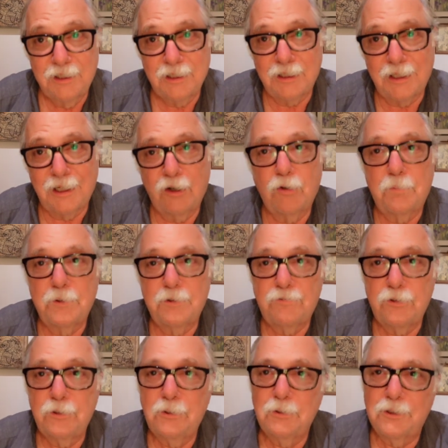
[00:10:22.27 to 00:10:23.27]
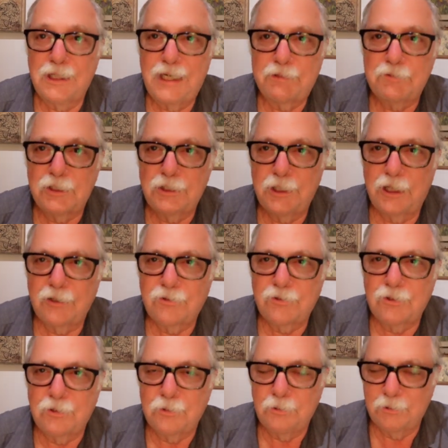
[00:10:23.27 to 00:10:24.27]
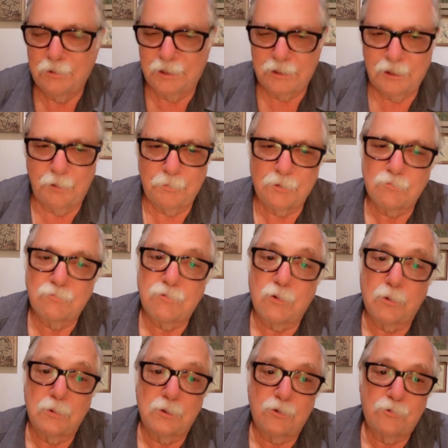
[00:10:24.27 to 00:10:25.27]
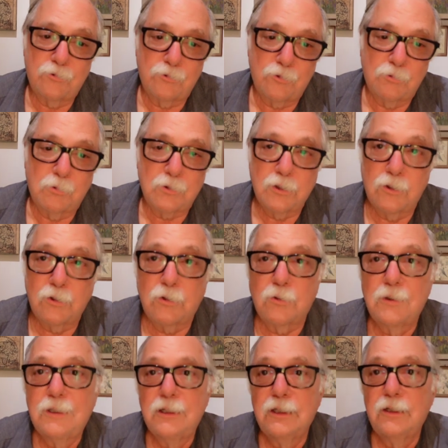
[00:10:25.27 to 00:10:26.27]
I hope if you have a chance to come to Florence, you will go